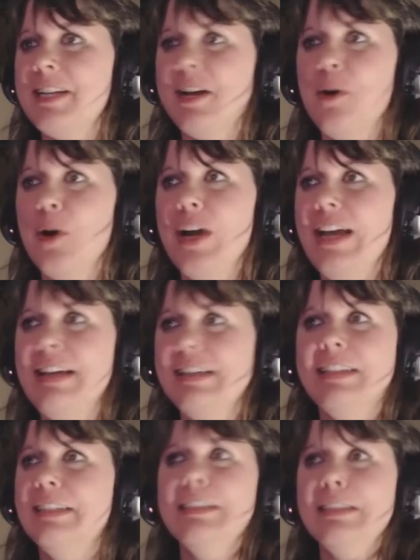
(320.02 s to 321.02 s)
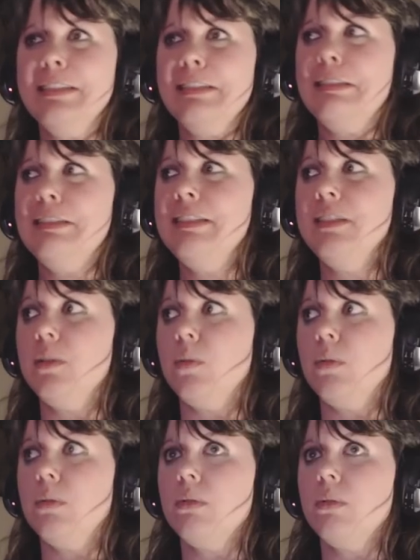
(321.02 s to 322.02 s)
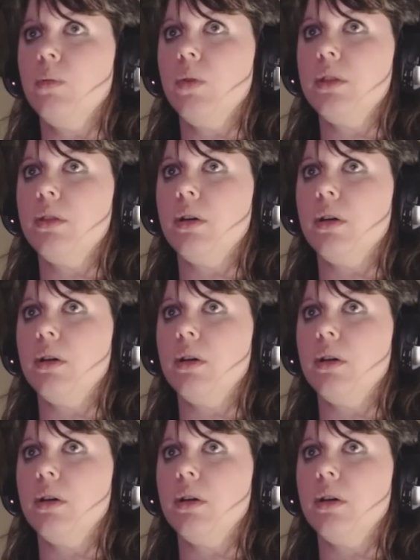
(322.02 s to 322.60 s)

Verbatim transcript: am I going? What